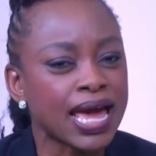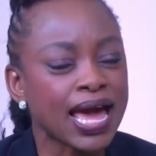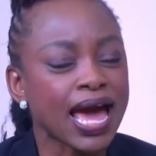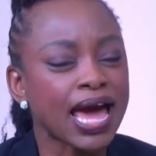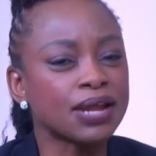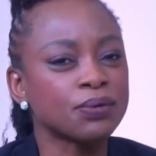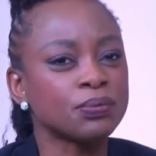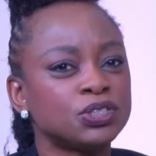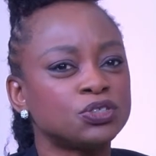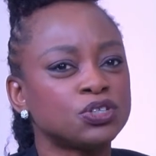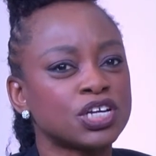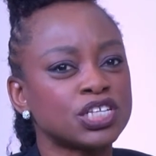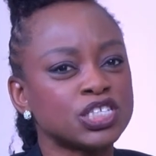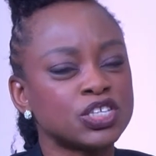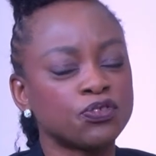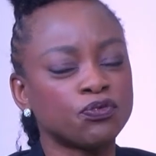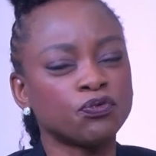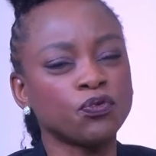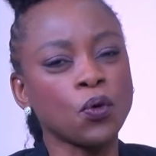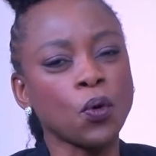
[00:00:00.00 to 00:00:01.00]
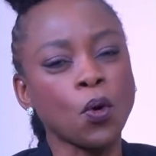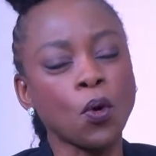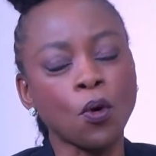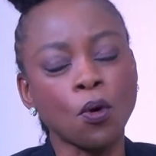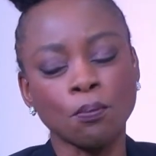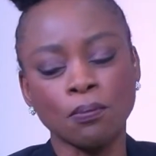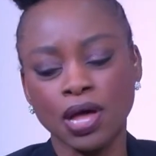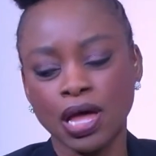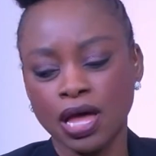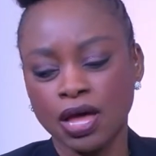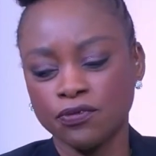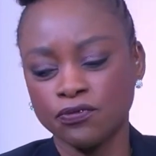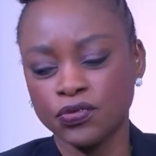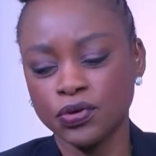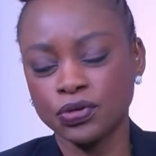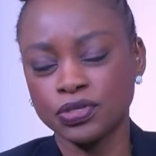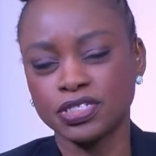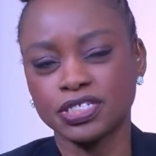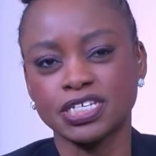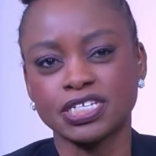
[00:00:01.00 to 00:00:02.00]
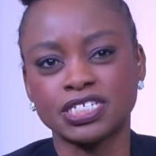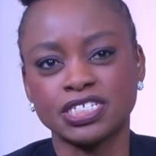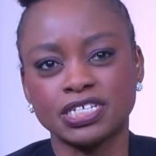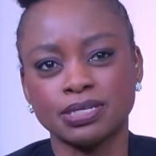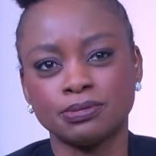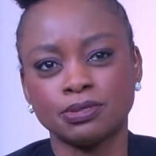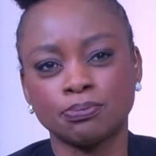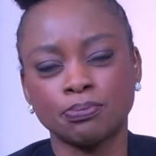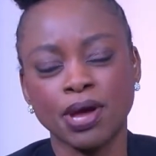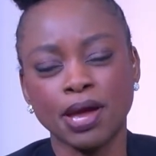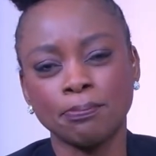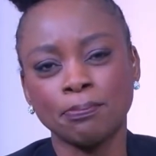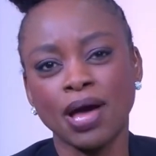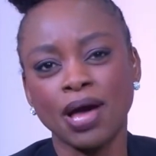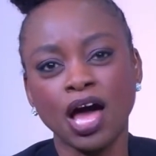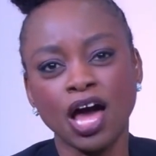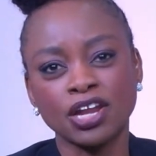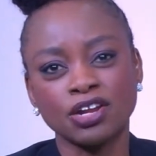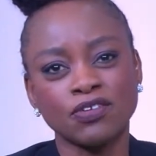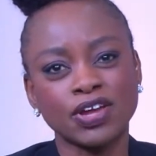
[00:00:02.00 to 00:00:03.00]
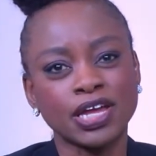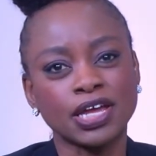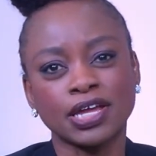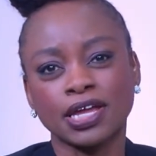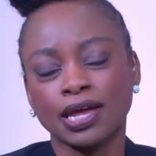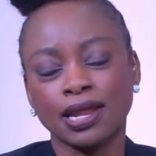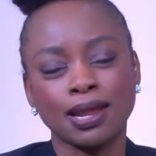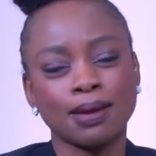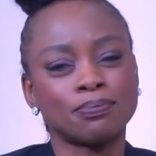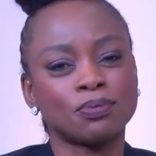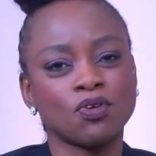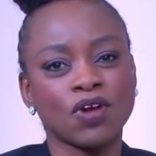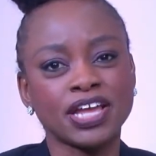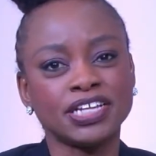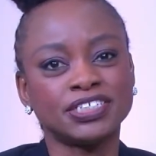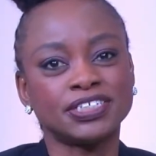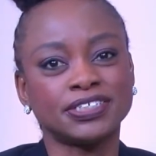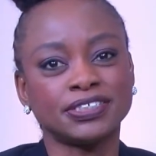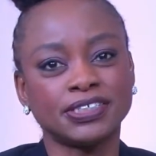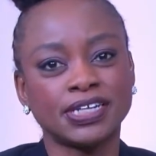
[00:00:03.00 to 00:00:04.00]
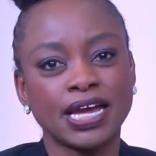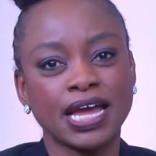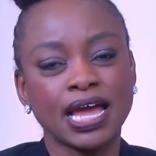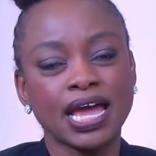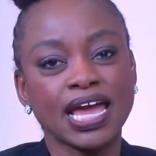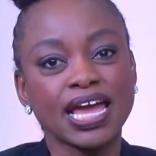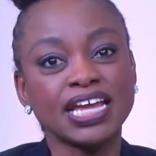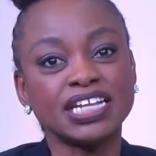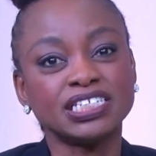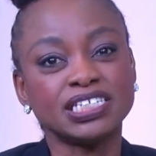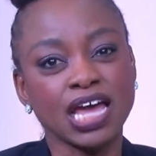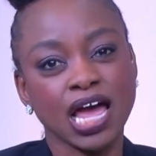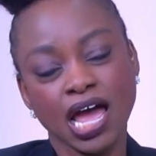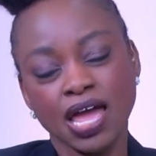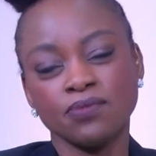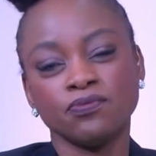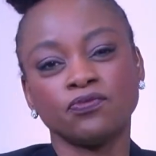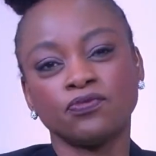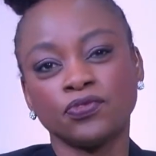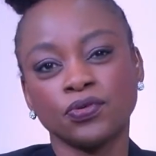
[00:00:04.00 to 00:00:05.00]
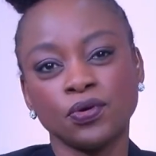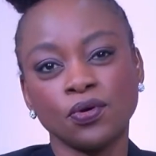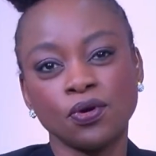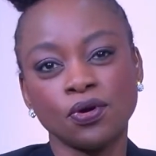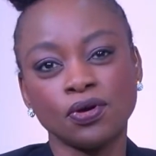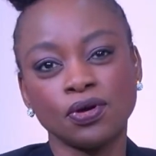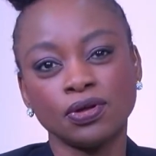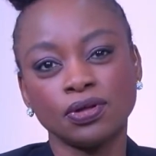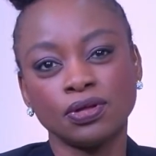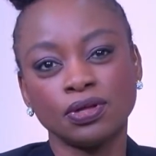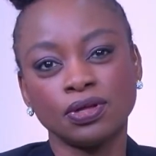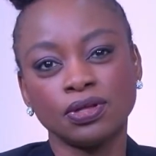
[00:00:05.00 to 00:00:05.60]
How transform food systems by partnering and collaboration in time for